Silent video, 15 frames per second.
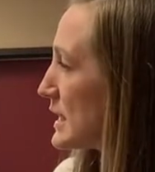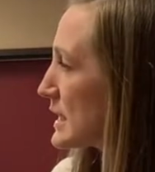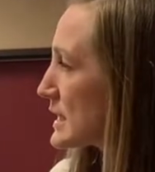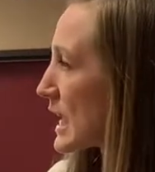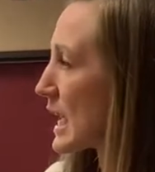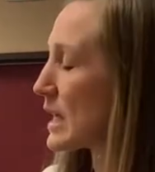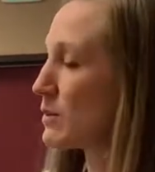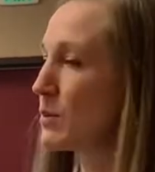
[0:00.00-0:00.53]

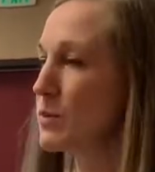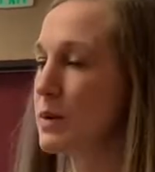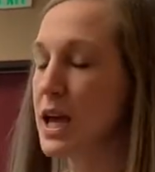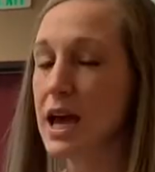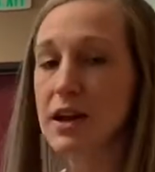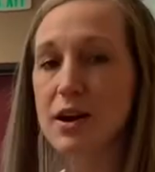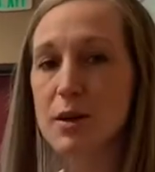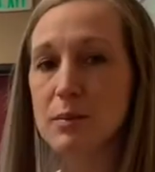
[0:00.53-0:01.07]
side, when we
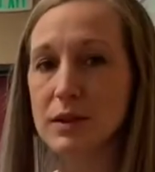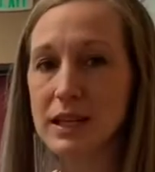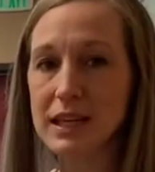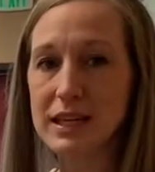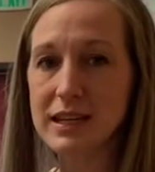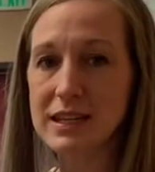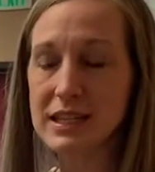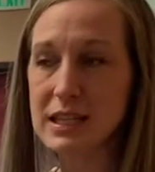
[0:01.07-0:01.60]
had our
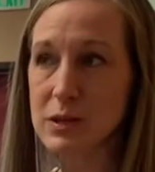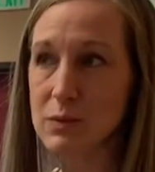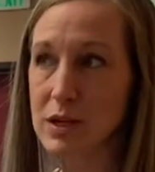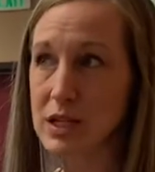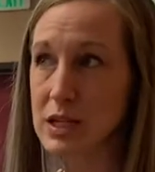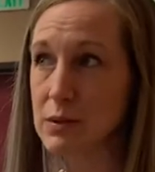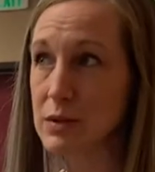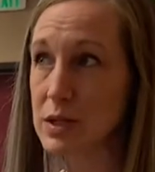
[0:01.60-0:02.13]
blend, this is where
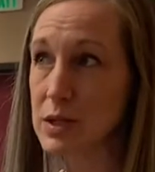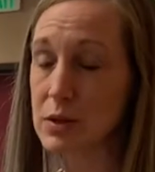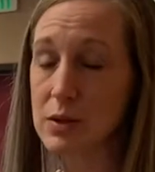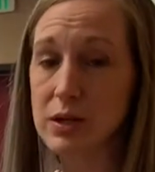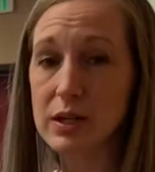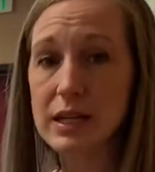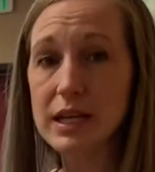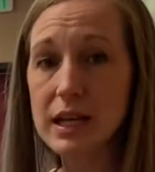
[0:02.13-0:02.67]
she would do
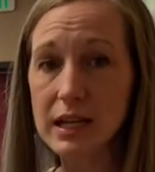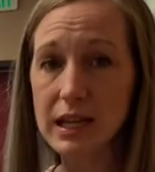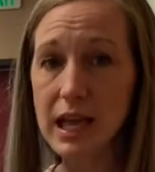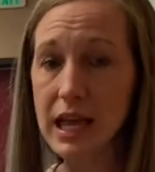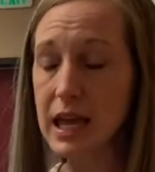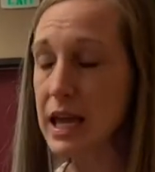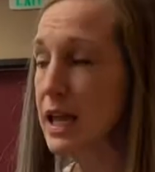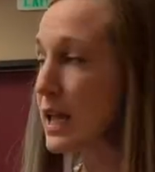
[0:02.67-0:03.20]
her
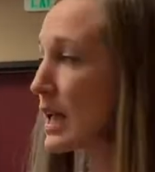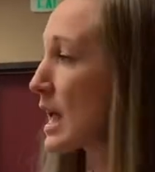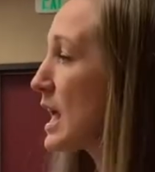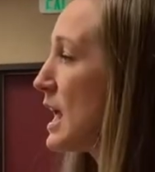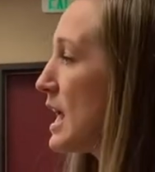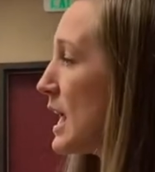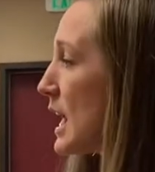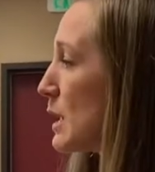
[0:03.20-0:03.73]
ELA
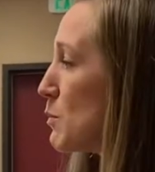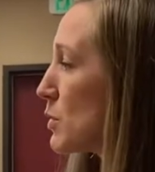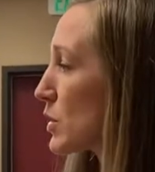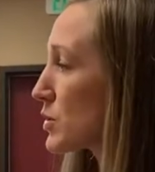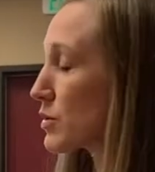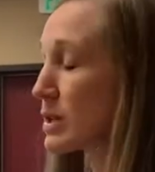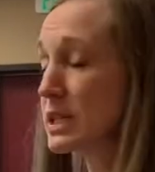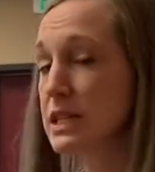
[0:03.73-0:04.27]
and more
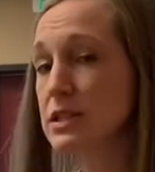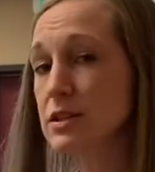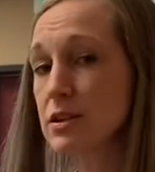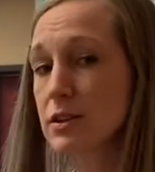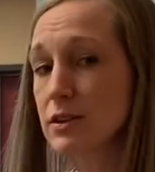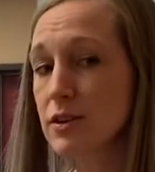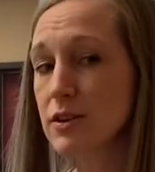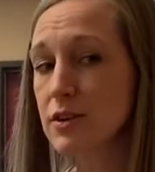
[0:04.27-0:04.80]

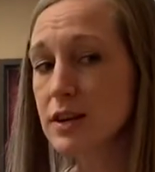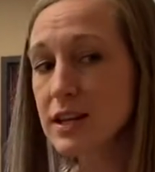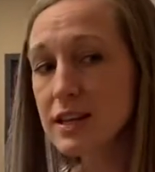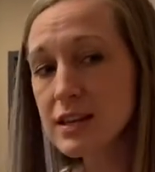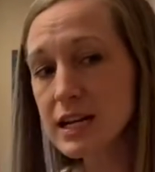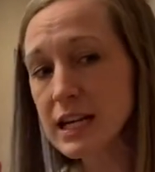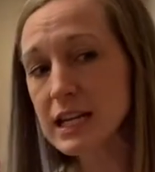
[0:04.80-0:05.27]
traditional learning. And then I'm